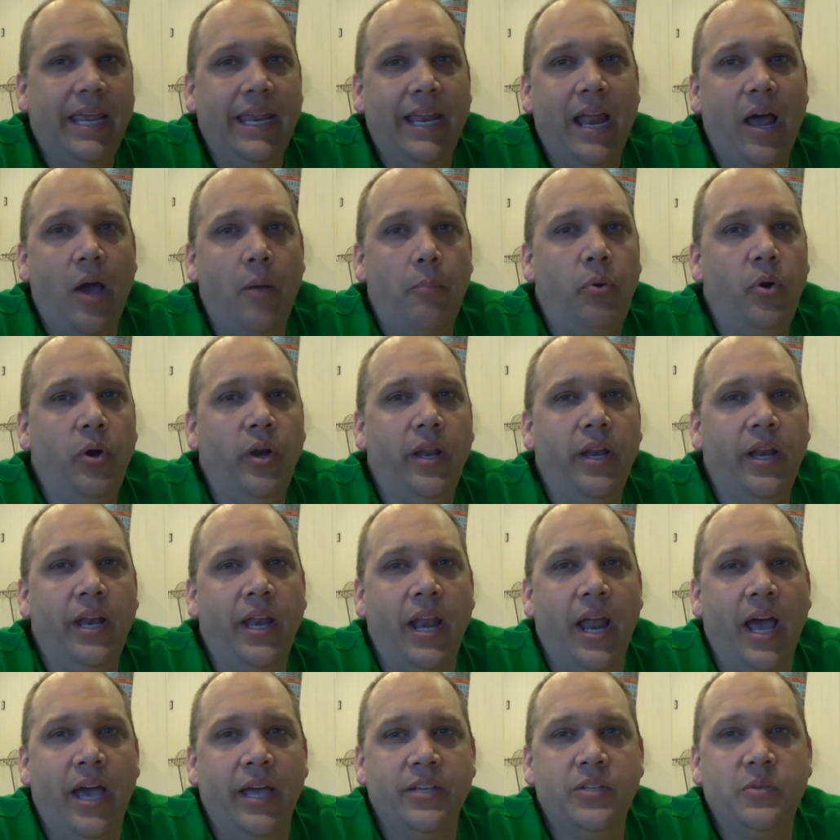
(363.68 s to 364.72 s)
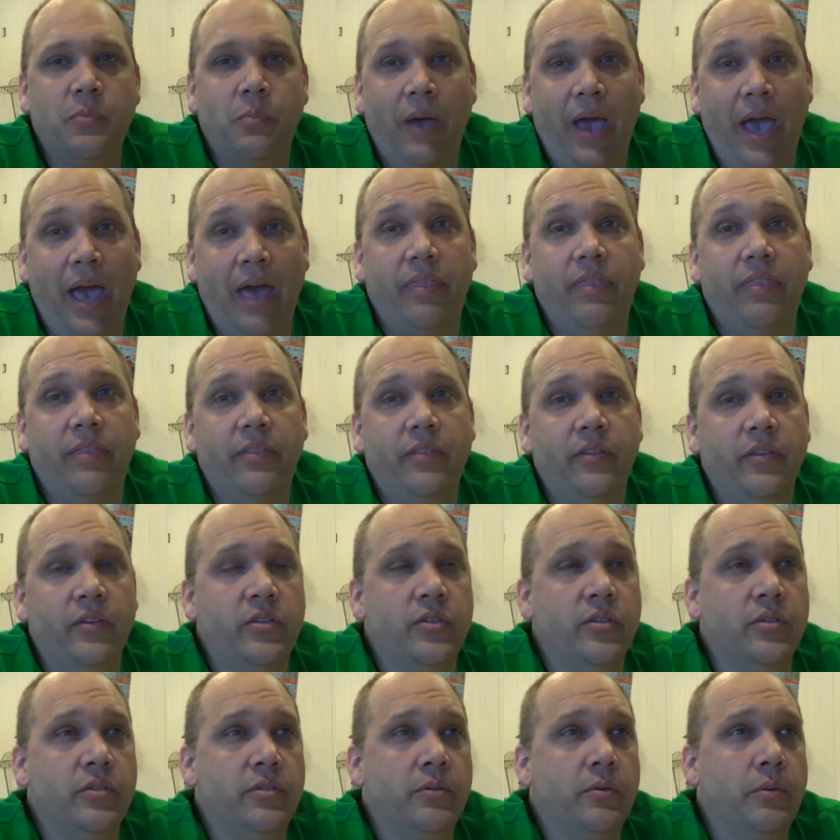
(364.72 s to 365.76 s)
it out, put it in an ice bath.
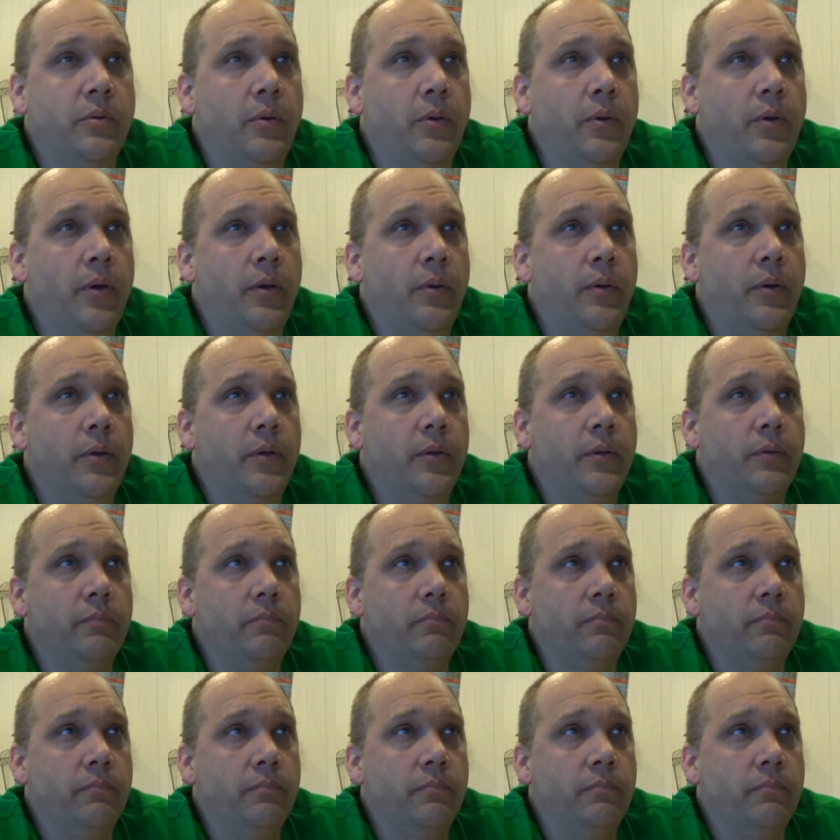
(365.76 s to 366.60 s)
This is a